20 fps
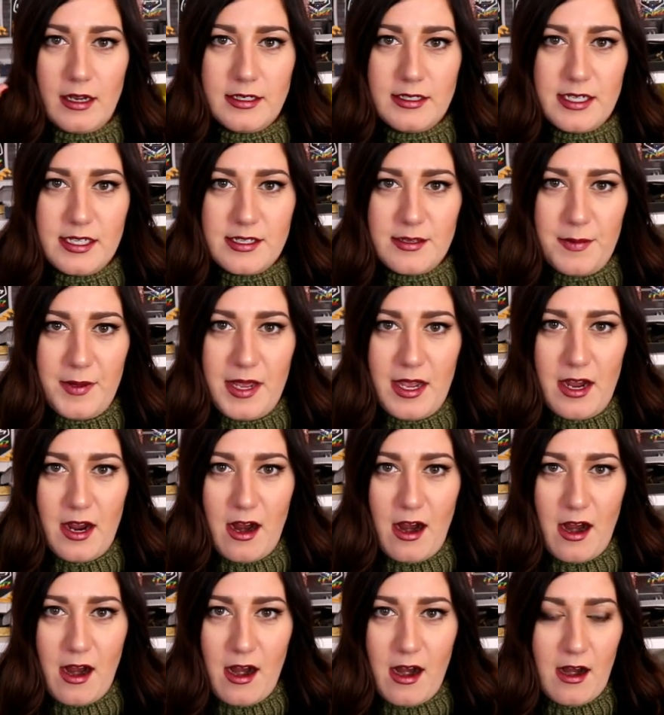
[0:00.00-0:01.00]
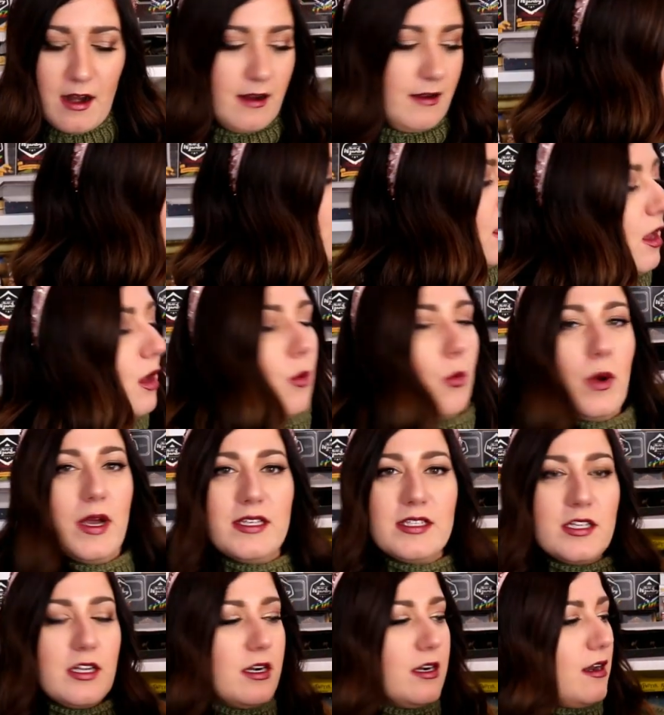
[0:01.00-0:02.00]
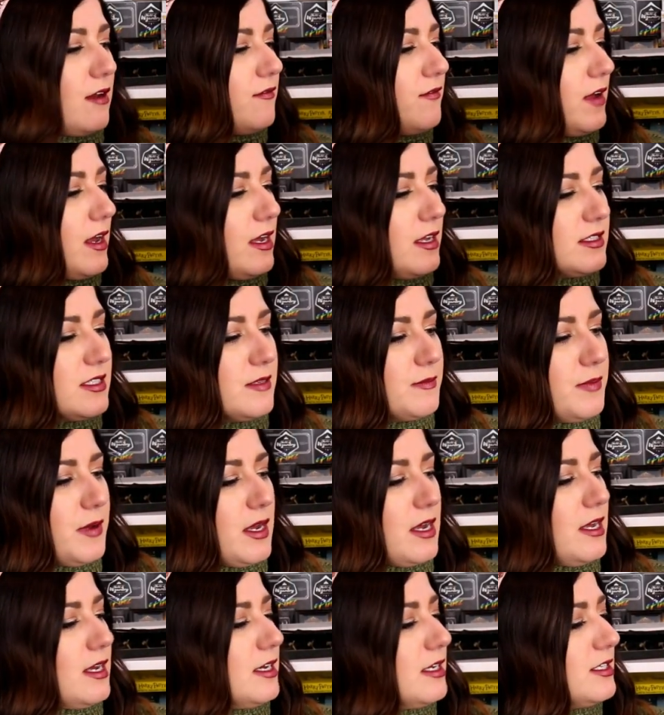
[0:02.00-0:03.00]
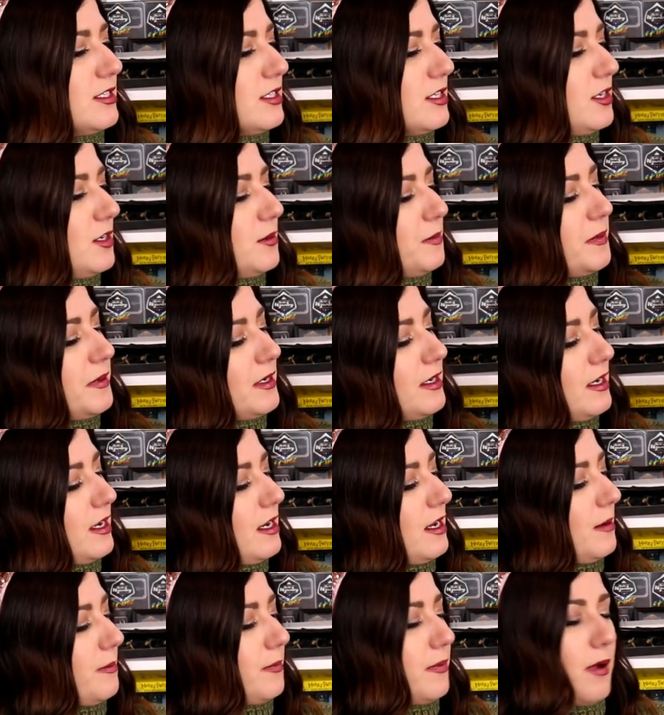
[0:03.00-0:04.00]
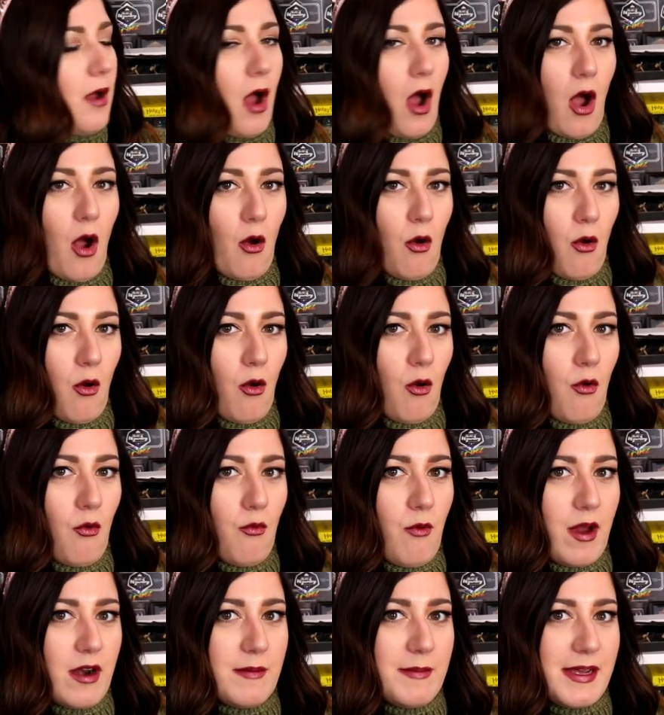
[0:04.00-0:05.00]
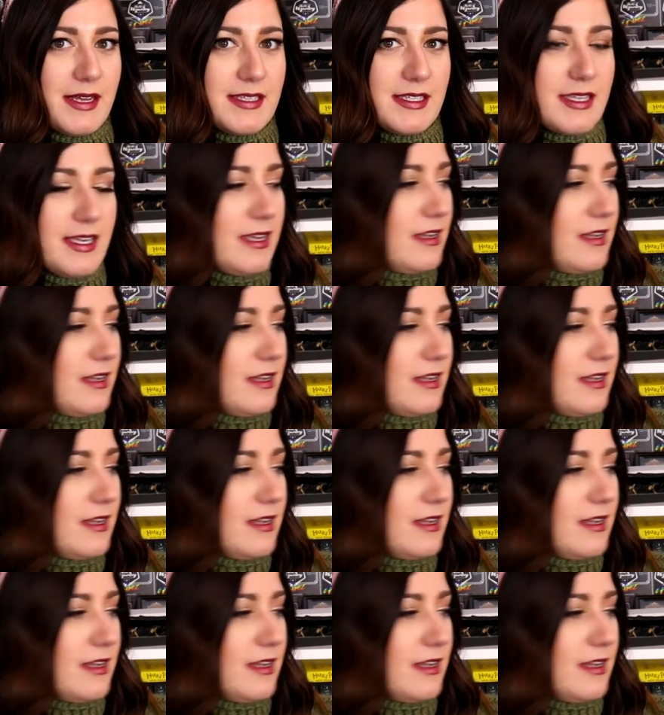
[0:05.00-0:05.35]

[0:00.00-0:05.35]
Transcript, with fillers: disappear. Wizard Vault box, open it up. Ooh, what am I seeing